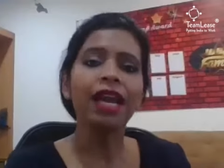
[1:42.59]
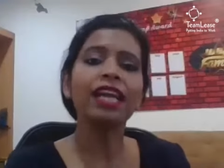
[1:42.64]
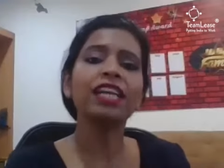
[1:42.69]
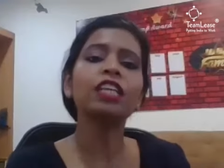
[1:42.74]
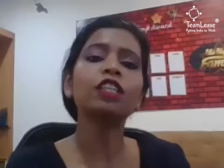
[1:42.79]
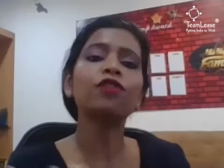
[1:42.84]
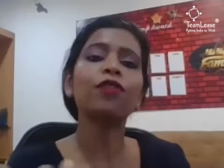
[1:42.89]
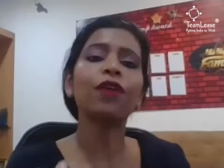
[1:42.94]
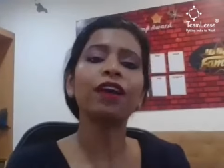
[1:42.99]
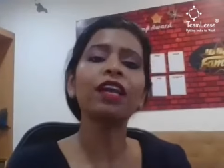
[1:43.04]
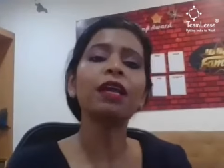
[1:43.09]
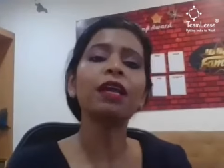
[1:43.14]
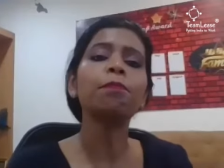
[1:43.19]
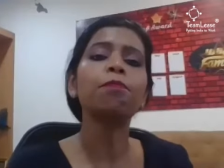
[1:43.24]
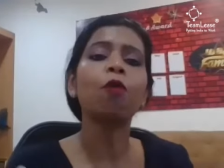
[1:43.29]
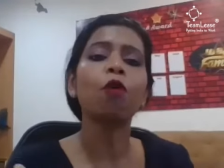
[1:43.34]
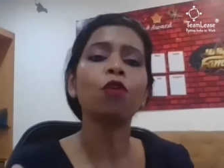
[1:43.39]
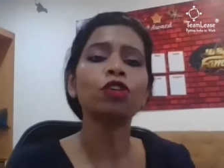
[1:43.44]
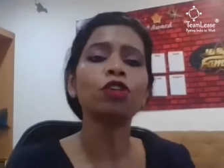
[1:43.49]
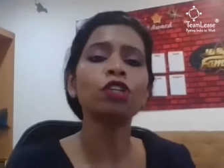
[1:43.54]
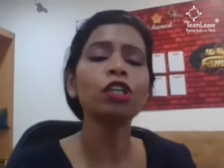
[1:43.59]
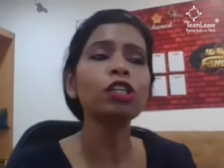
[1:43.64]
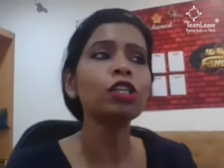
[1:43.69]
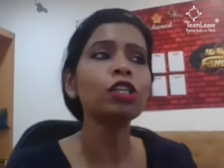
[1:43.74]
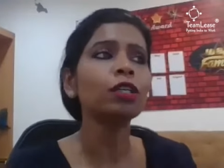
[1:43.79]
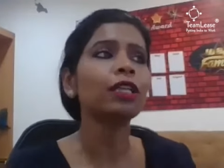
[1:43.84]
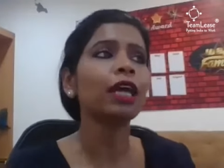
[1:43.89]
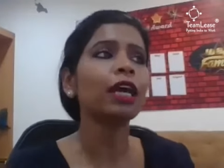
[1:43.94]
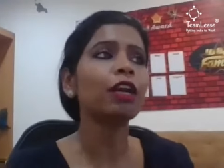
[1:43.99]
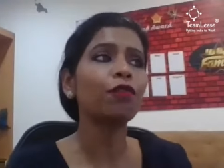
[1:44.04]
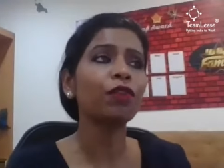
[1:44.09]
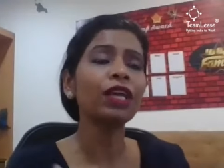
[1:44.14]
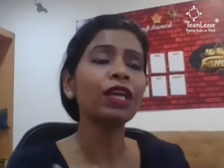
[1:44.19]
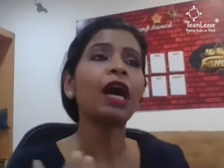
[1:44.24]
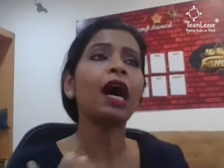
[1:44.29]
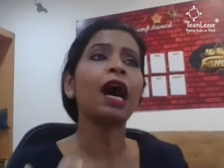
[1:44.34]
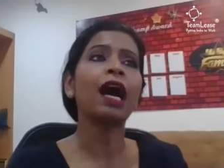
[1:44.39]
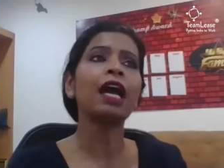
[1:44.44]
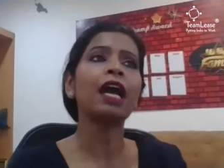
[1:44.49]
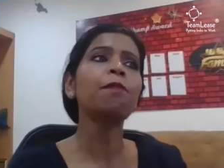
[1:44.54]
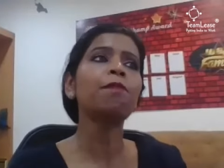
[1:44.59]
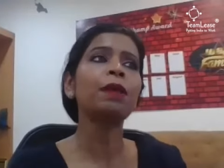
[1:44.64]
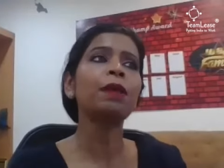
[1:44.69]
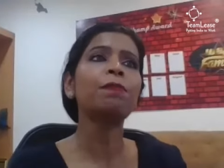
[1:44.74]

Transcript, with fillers: It is very important that we hire